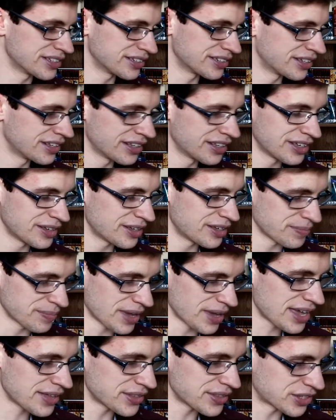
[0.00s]
And,
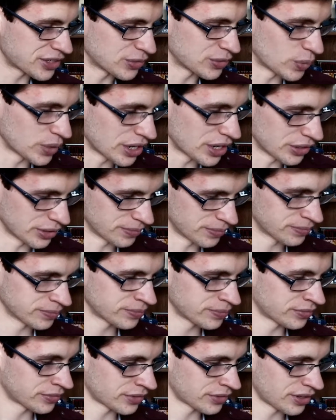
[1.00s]
man, this is weird.
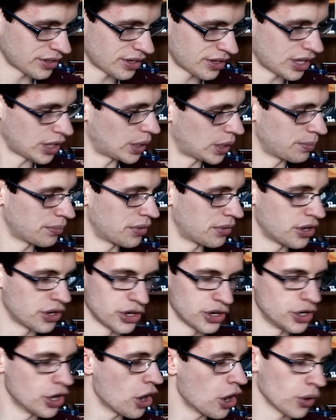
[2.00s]
No,
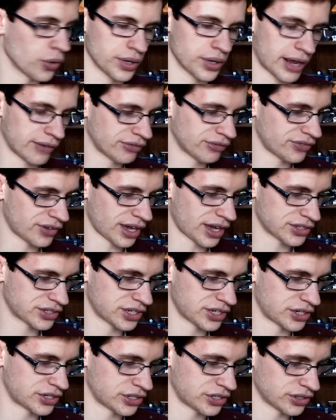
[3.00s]
not for
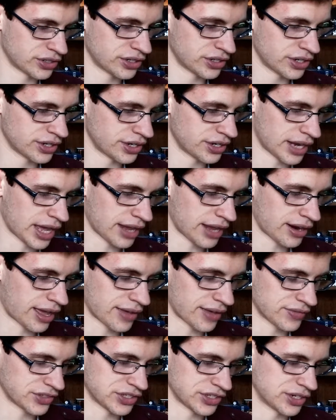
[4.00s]
Foxcatcher.
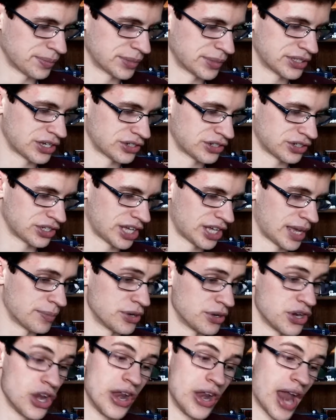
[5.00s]
I haven't seen Imitation
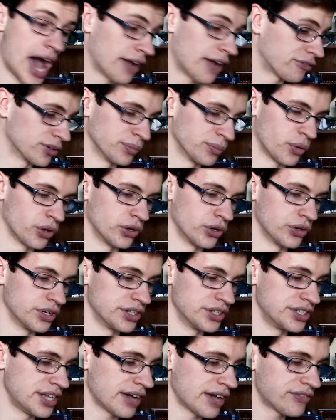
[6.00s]
Game. Not for
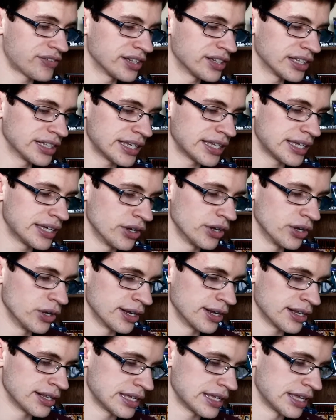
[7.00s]
Boyhood. Definitely
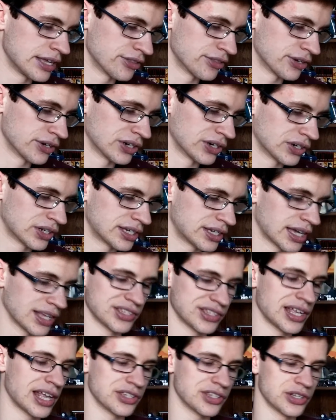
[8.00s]
either
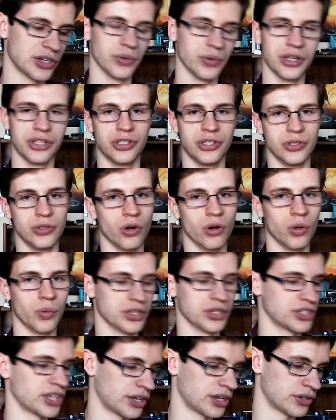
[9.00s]
Gonzalez Iñárritu or
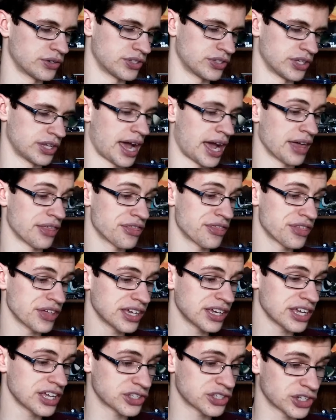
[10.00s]
Wes Anderson. I
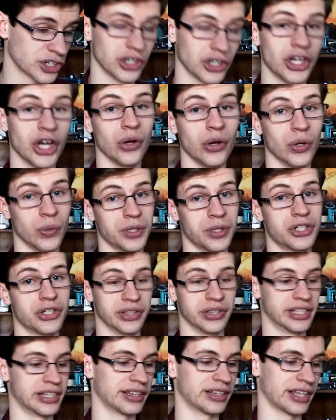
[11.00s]
think it's going to go to
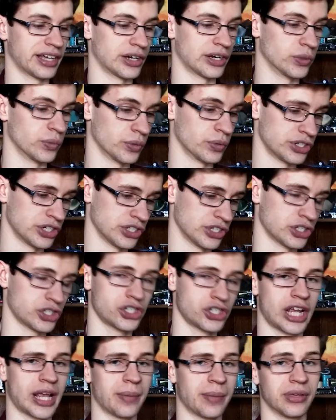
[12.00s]
Richard Linklater, which is a
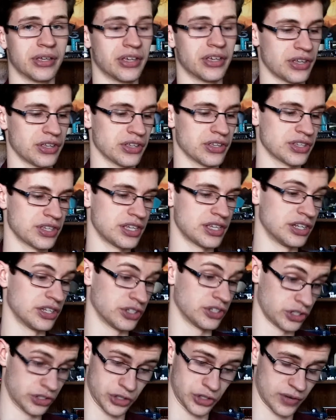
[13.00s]
shame because he
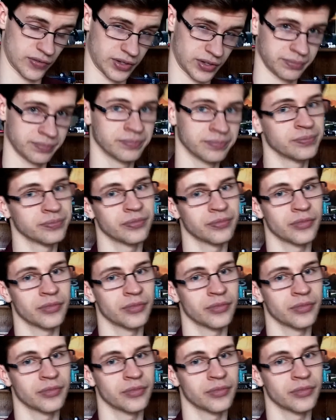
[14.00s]
doesn't deserve it.